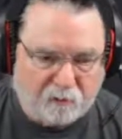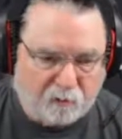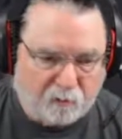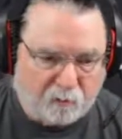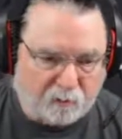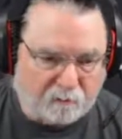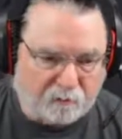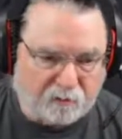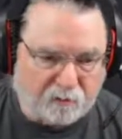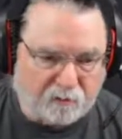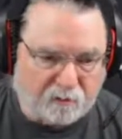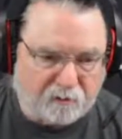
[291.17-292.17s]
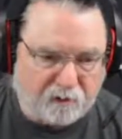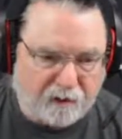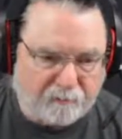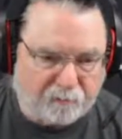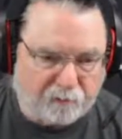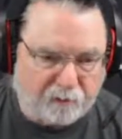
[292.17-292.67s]
whatever's on the
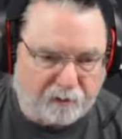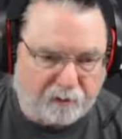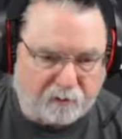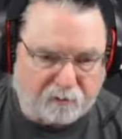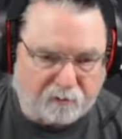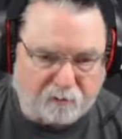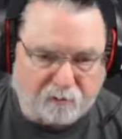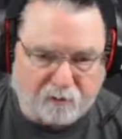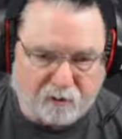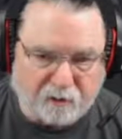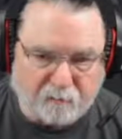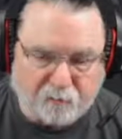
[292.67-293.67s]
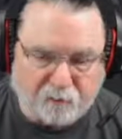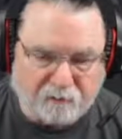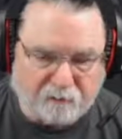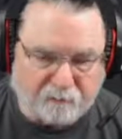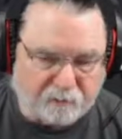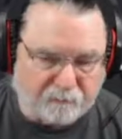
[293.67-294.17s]
top layer is going to take
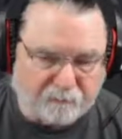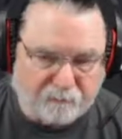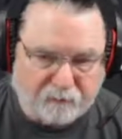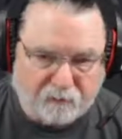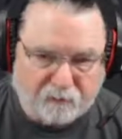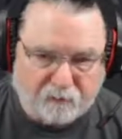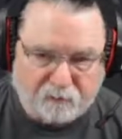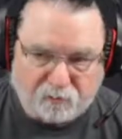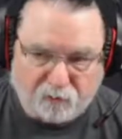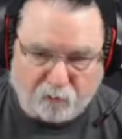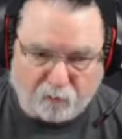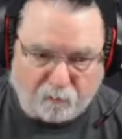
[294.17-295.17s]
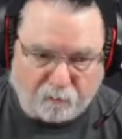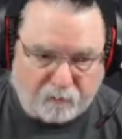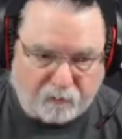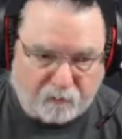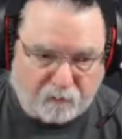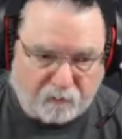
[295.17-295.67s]
precedent. So
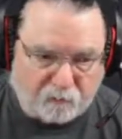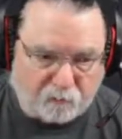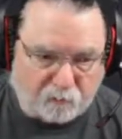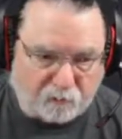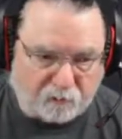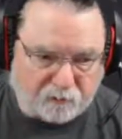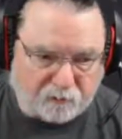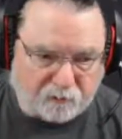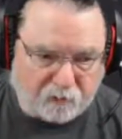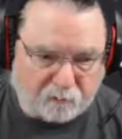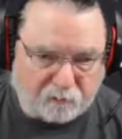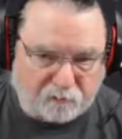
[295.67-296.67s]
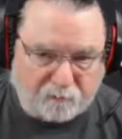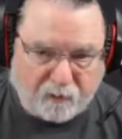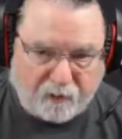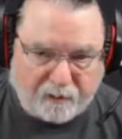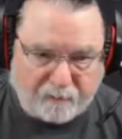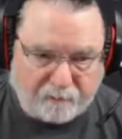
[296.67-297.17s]
we're going to start with the
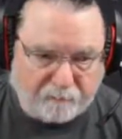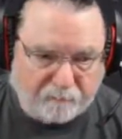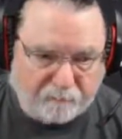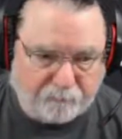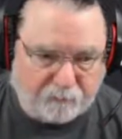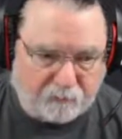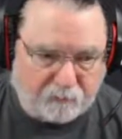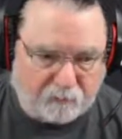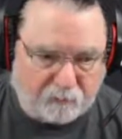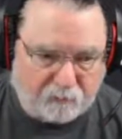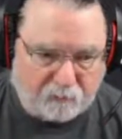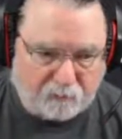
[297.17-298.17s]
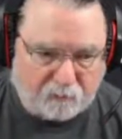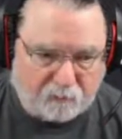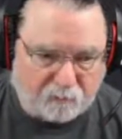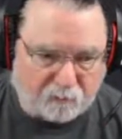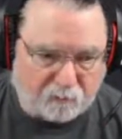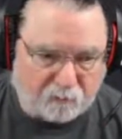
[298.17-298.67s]
bottom.
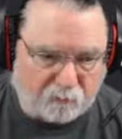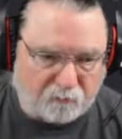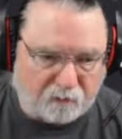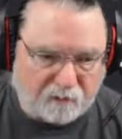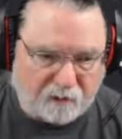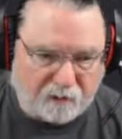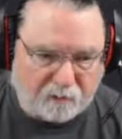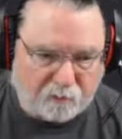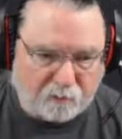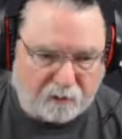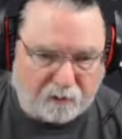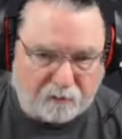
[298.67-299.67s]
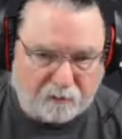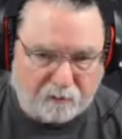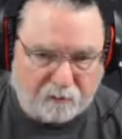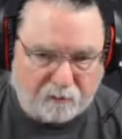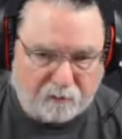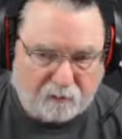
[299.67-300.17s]
We're going to move these out of the way,
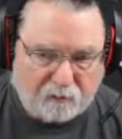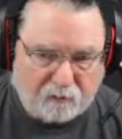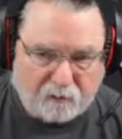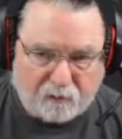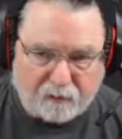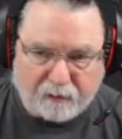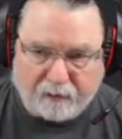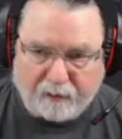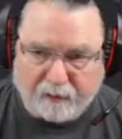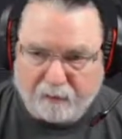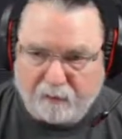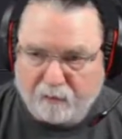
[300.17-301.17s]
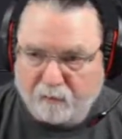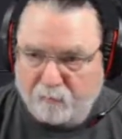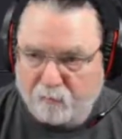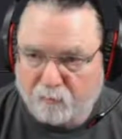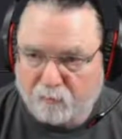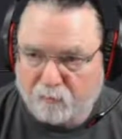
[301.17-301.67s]
and I'm
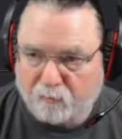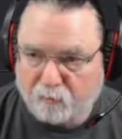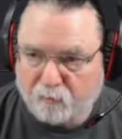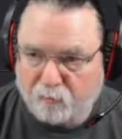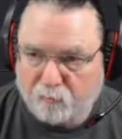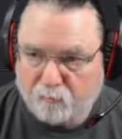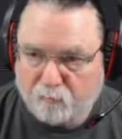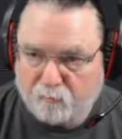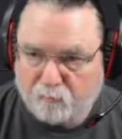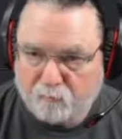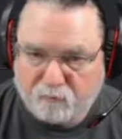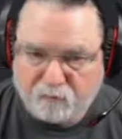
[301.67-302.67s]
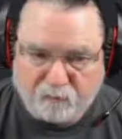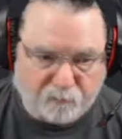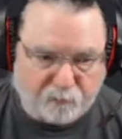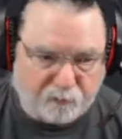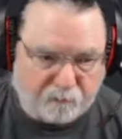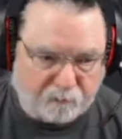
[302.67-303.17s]
going to
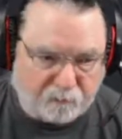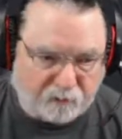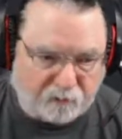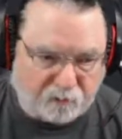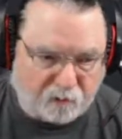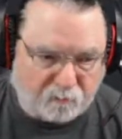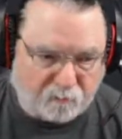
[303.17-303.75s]
simply make sure I'm